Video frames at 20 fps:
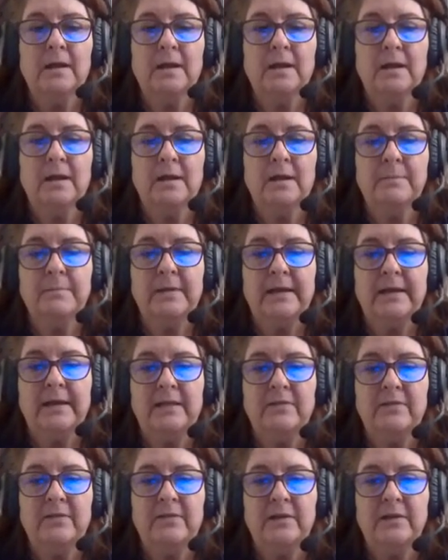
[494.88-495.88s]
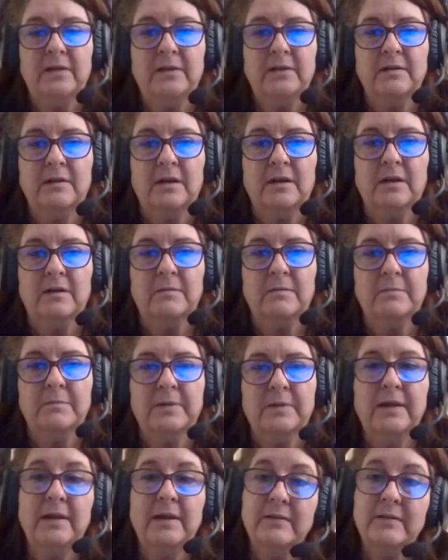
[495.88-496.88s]
And then
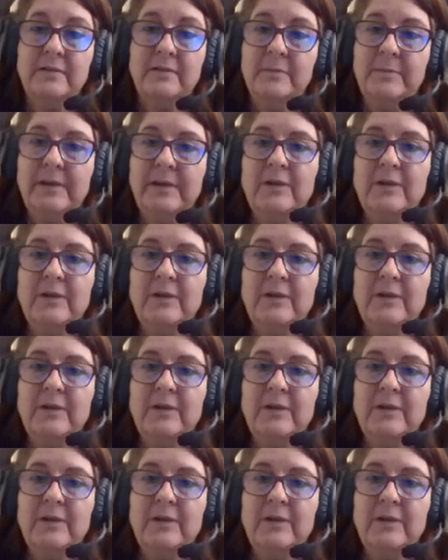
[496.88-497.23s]
the